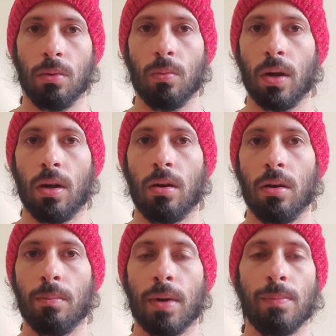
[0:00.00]
where
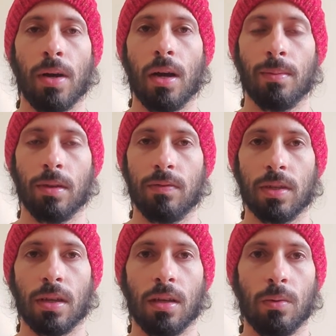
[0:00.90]
my mom lived
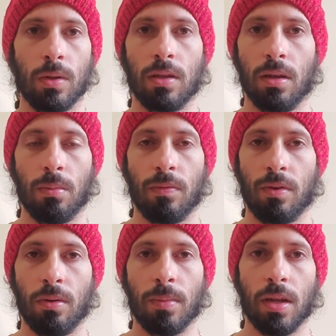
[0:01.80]
together with him
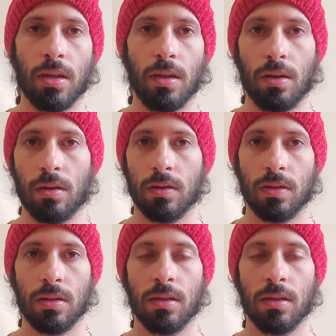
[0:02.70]
for many years.